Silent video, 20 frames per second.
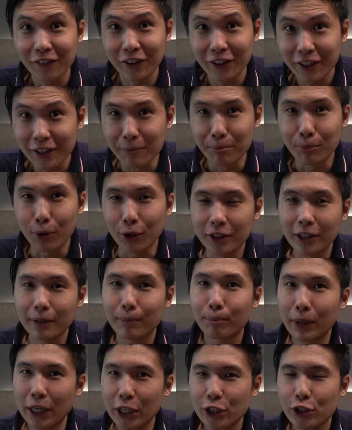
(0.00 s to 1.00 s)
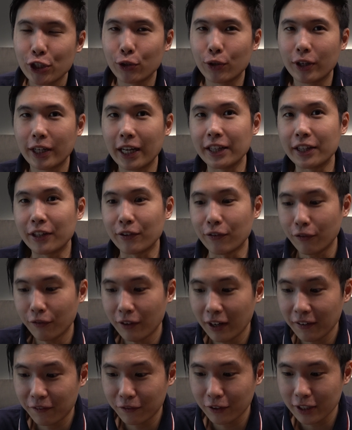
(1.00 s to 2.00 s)
very important, make sure you get the
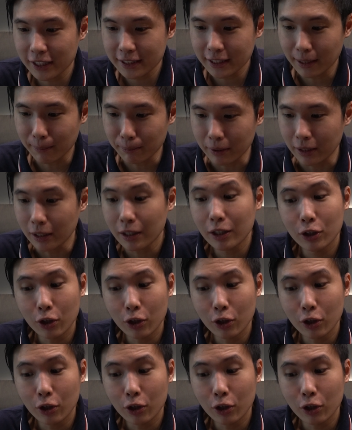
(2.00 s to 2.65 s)
reference number,